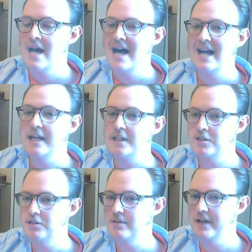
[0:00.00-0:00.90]
I like to
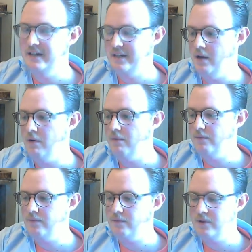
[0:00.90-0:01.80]
do that now
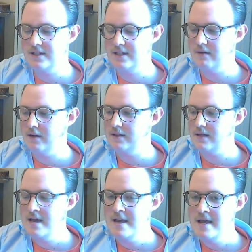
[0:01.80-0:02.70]
with cigarettes.
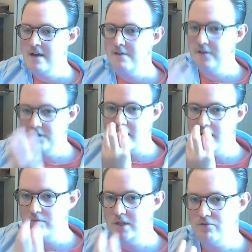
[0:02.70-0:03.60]
First, I
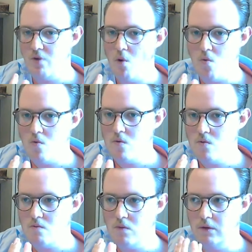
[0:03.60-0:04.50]
do
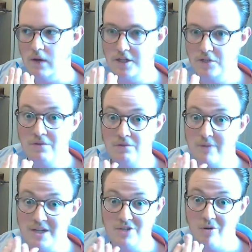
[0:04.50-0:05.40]
the
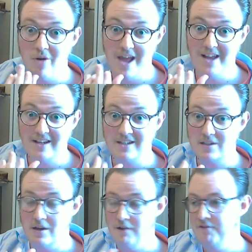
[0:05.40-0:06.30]
retrohaling
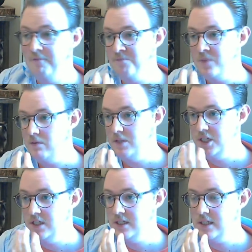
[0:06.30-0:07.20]
stuff, which
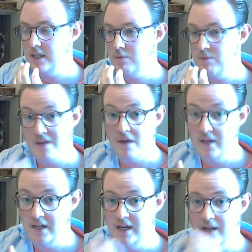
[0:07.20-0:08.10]
is
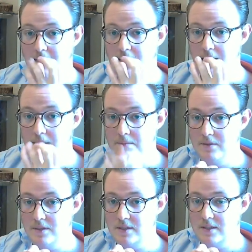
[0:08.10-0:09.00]
without inhaling. I
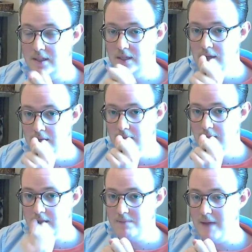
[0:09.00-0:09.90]
push the
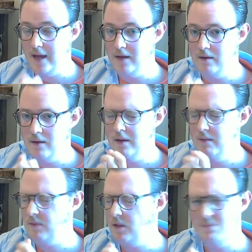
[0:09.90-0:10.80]
tobacco.
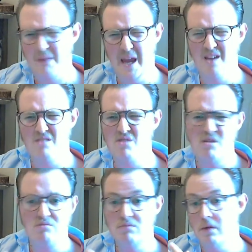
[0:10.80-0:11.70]

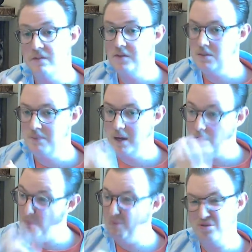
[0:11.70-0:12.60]
I'll
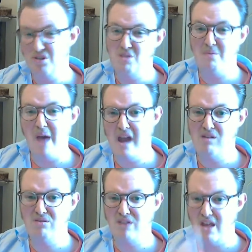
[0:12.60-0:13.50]
push the
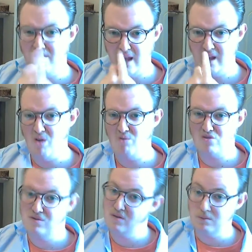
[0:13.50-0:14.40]
tobacco down my
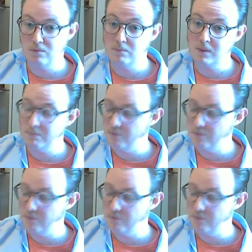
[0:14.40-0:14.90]
nose, and it would be